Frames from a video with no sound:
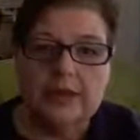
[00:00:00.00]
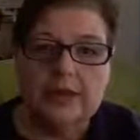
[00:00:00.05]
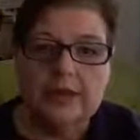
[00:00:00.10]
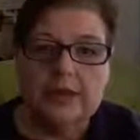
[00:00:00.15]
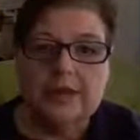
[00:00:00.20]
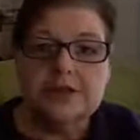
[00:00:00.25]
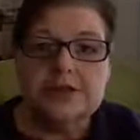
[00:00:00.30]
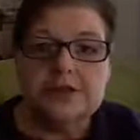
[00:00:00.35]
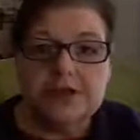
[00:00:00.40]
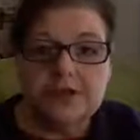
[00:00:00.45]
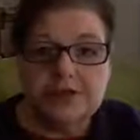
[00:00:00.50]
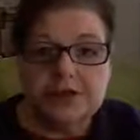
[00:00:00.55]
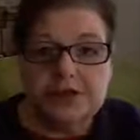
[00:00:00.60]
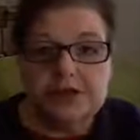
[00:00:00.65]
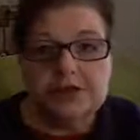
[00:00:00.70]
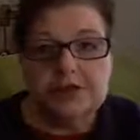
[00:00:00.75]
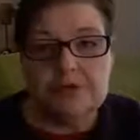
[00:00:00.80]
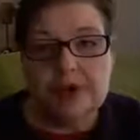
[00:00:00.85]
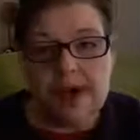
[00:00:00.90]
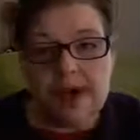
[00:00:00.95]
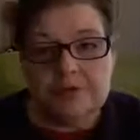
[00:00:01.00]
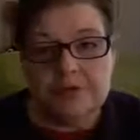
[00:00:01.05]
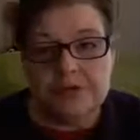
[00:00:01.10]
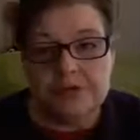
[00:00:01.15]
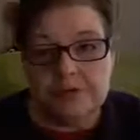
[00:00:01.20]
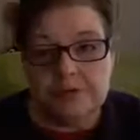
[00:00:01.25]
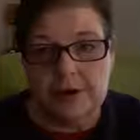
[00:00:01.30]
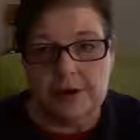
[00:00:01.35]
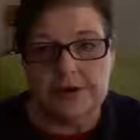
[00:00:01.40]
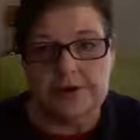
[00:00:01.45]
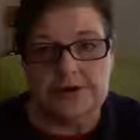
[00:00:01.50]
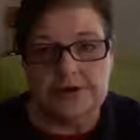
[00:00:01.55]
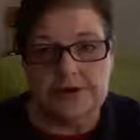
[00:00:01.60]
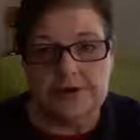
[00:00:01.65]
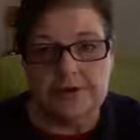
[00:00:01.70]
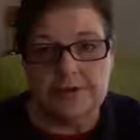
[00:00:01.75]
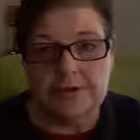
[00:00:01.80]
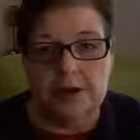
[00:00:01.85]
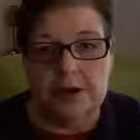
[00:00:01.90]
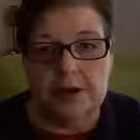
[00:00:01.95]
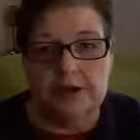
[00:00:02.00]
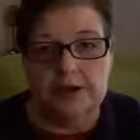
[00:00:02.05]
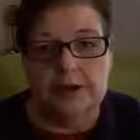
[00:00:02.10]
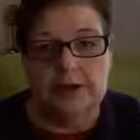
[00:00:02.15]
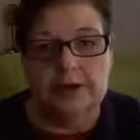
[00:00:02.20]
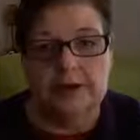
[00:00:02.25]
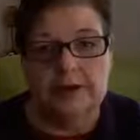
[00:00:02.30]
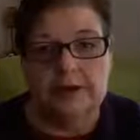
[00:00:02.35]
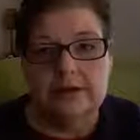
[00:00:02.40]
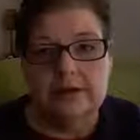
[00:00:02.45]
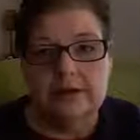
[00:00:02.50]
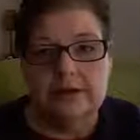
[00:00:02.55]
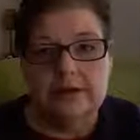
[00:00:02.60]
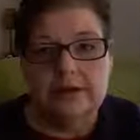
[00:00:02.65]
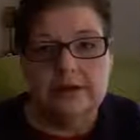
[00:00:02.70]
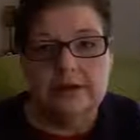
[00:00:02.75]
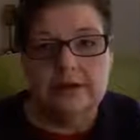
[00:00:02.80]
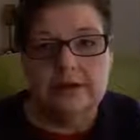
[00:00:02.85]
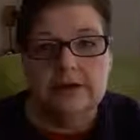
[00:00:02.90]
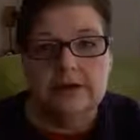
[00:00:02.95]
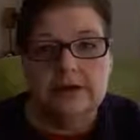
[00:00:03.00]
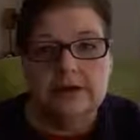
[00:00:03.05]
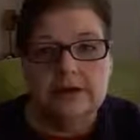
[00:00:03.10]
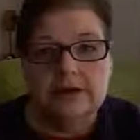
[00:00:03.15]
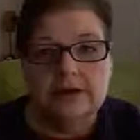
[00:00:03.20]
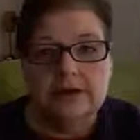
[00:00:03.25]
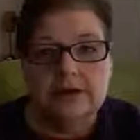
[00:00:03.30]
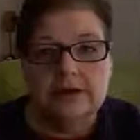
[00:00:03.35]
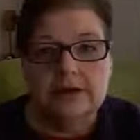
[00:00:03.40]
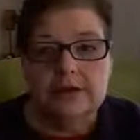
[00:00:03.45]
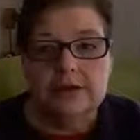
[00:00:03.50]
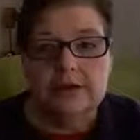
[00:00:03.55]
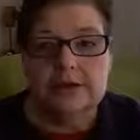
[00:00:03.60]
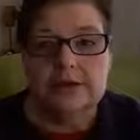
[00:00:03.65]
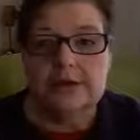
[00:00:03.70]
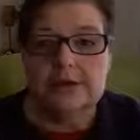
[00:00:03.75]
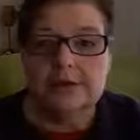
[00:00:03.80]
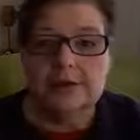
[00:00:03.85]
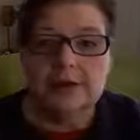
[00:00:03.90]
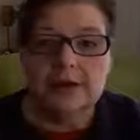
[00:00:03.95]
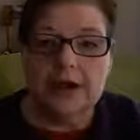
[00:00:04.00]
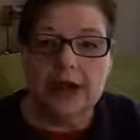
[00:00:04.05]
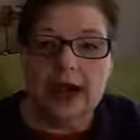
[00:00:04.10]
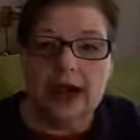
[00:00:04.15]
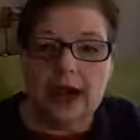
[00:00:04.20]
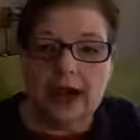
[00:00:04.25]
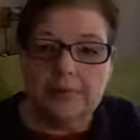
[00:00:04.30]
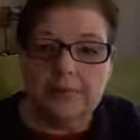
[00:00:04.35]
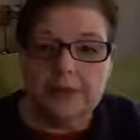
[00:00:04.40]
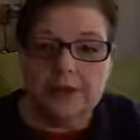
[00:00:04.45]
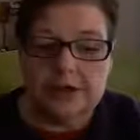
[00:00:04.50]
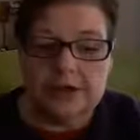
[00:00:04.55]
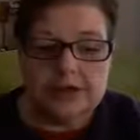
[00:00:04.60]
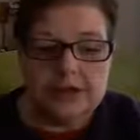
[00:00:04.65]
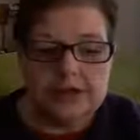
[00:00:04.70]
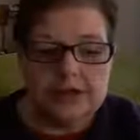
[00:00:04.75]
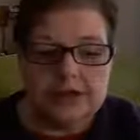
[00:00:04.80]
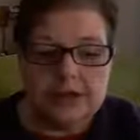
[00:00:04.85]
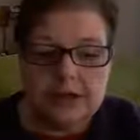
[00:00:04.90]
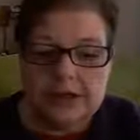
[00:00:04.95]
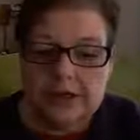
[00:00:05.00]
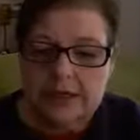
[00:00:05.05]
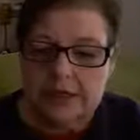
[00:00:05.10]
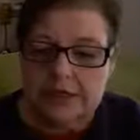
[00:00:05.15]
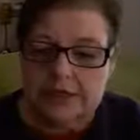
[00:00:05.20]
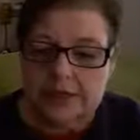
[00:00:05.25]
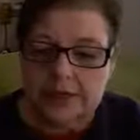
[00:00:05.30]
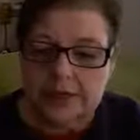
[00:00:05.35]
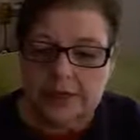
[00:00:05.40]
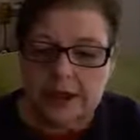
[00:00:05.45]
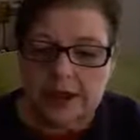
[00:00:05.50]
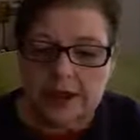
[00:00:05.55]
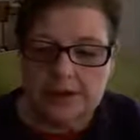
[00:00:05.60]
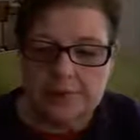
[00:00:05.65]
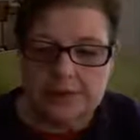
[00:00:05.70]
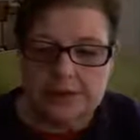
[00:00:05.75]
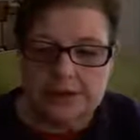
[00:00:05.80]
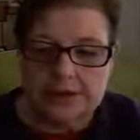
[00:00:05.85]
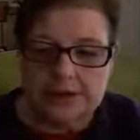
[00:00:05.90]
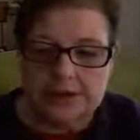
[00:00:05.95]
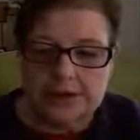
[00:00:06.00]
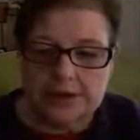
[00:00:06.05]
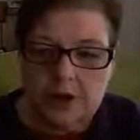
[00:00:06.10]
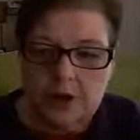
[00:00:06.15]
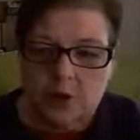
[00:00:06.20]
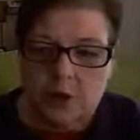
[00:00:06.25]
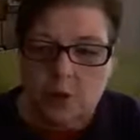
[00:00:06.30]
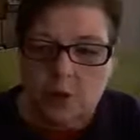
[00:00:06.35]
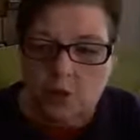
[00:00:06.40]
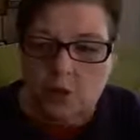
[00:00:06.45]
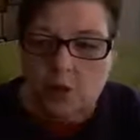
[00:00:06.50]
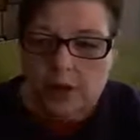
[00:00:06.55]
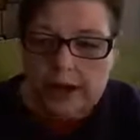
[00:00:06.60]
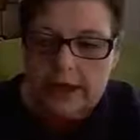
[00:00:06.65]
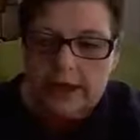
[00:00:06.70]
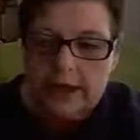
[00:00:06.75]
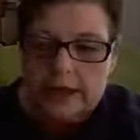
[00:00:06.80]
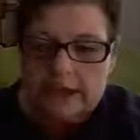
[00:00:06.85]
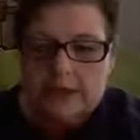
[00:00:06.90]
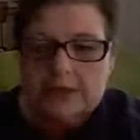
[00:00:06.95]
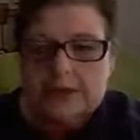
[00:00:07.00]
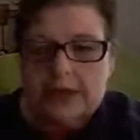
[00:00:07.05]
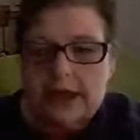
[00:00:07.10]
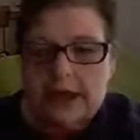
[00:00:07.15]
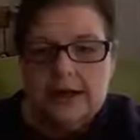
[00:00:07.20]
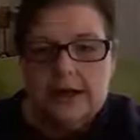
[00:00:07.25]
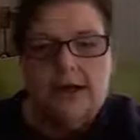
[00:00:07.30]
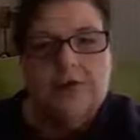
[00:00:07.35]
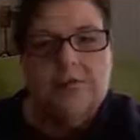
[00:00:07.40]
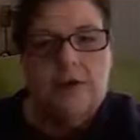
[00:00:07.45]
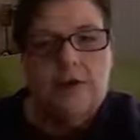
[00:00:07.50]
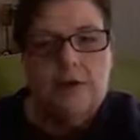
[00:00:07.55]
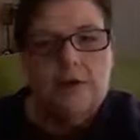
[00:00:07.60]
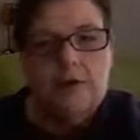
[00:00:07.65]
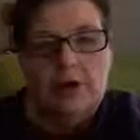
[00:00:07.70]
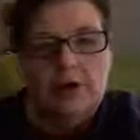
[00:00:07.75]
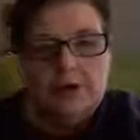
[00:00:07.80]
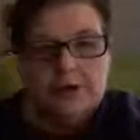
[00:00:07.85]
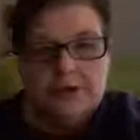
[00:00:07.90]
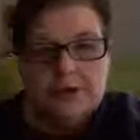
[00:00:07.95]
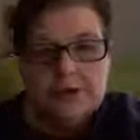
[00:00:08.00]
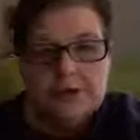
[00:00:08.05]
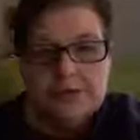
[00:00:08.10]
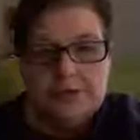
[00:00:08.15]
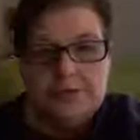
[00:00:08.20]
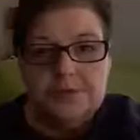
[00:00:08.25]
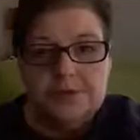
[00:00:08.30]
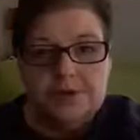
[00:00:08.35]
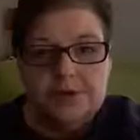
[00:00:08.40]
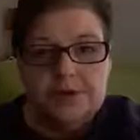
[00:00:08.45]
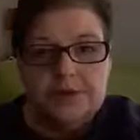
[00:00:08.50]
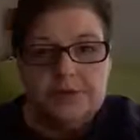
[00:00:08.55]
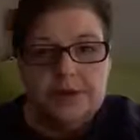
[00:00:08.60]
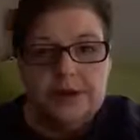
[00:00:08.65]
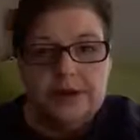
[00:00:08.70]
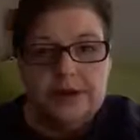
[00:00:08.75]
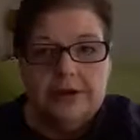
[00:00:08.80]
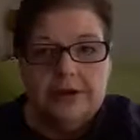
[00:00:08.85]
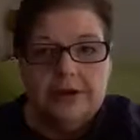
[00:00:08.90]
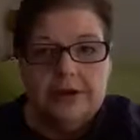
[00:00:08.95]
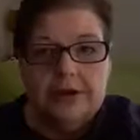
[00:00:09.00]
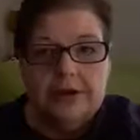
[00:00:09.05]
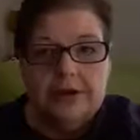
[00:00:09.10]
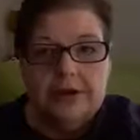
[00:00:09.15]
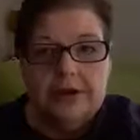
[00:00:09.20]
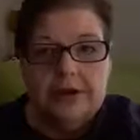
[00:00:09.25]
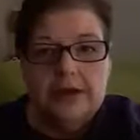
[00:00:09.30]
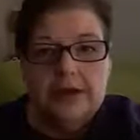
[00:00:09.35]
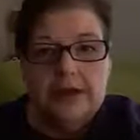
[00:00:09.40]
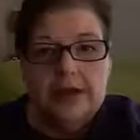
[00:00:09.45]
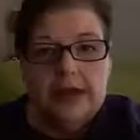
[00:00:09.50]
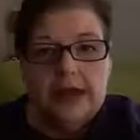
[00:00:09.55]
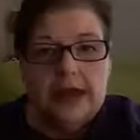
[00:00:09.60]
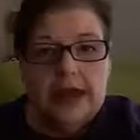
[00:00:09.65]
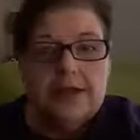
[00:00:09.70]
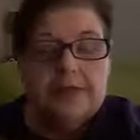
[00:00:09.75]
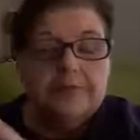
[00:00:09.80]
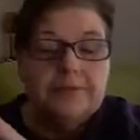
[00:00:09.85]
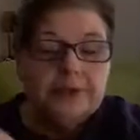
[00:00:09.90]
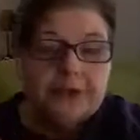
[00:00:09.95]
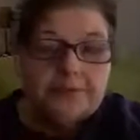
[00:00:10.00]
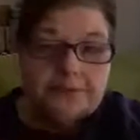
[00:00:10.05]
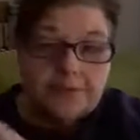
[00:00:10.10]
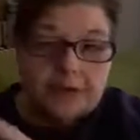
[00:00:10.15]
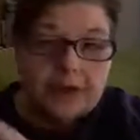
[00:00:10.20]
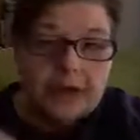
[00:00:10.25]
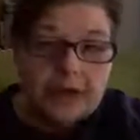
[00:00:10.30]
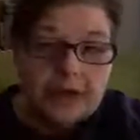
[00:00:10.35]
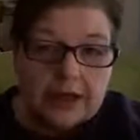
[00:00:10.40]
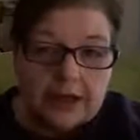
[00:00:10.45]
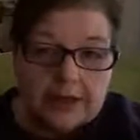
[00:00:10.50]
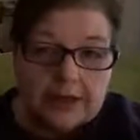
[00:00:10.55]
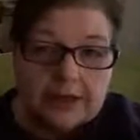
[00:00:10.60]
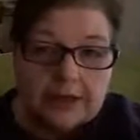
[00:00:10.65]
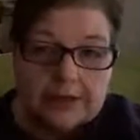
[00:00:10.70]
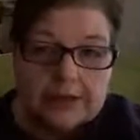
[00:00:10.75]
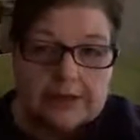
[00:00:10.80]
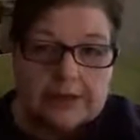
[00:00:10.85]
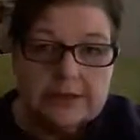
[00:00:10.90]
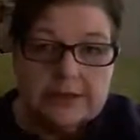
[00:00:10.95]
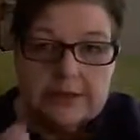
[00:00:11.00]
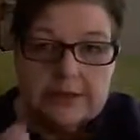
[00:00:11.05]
so that you have a direction to run. You see, what happens sometimes is we get excited about whatever it is we're doing, and we forget